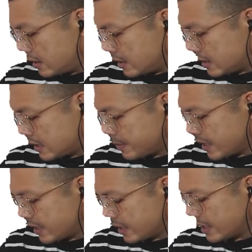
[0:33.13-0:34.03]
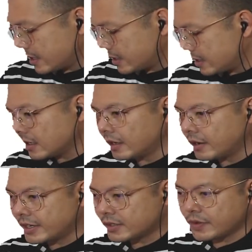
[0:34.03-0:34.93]
Something like that, yeah. And the
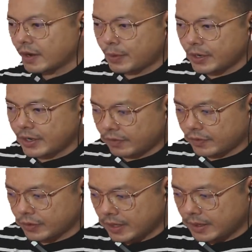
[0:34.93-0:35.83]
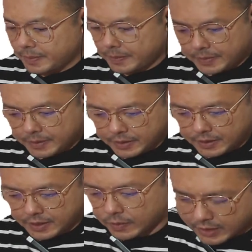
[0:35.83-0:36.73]
rest of it I'll print it out for you.
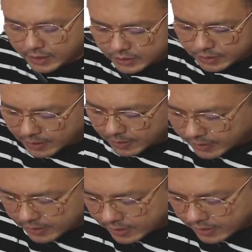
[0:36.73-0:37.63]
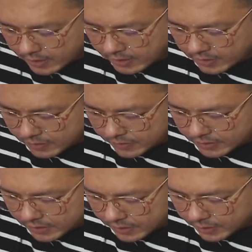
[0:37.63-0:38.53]
Okay, work energy power, which
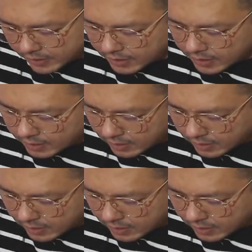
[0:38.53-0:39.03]
is this one here.